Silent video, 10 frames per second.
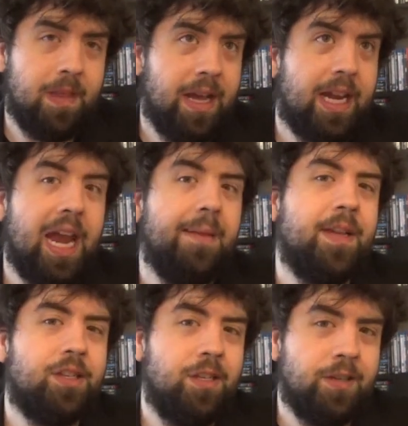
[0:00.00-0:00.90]
game
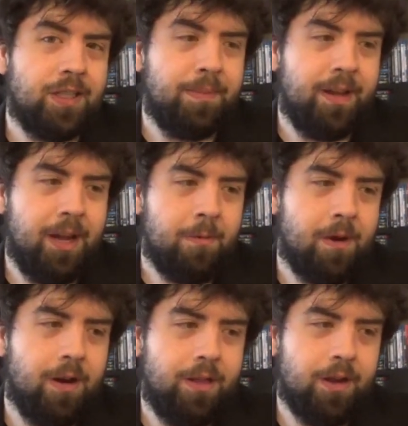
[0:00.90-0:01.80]
that she used to play,
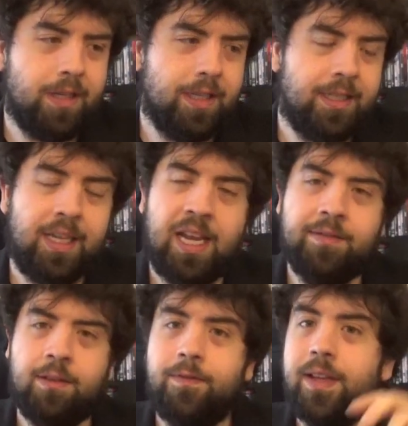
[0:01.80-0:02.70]
where there's this
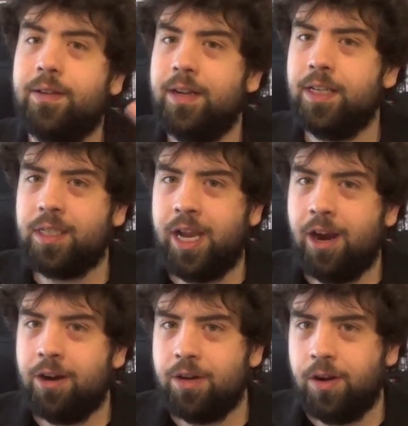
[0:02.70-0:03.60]
evil villainous
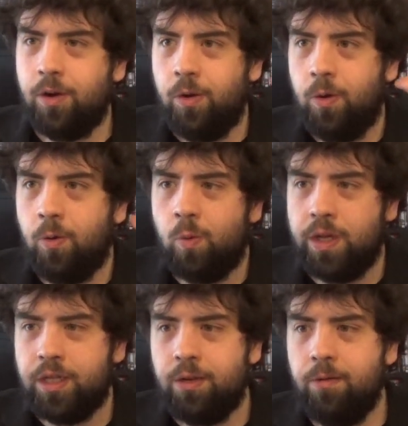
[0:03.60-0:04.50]
character who,
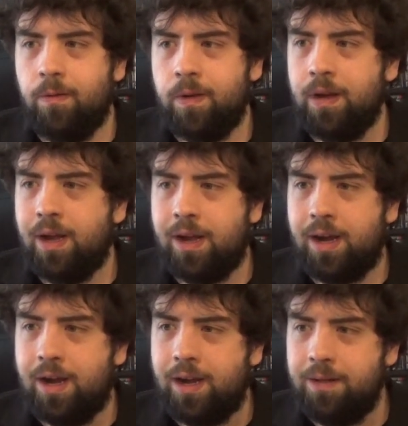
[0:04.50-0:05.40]
once your
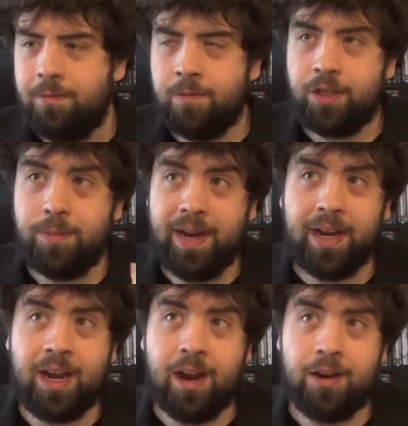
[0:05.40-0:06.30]
main
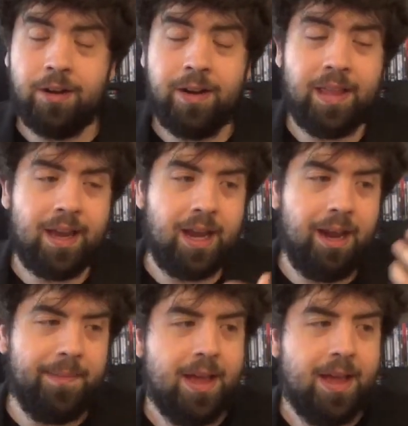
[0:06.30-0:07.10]
character in that game